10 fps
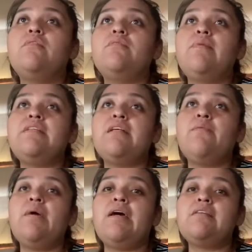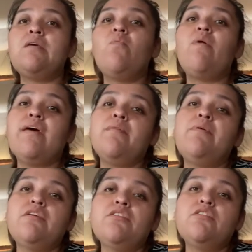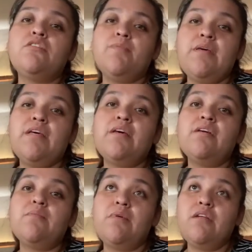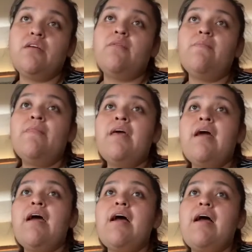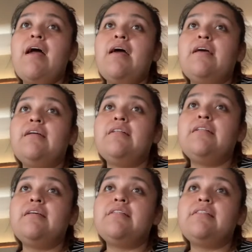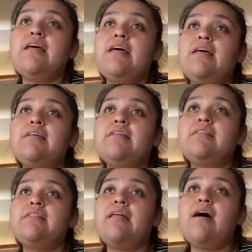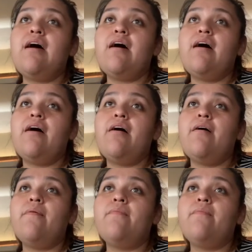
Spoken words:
basically, we gotta see why the patient is being admitted, and it says that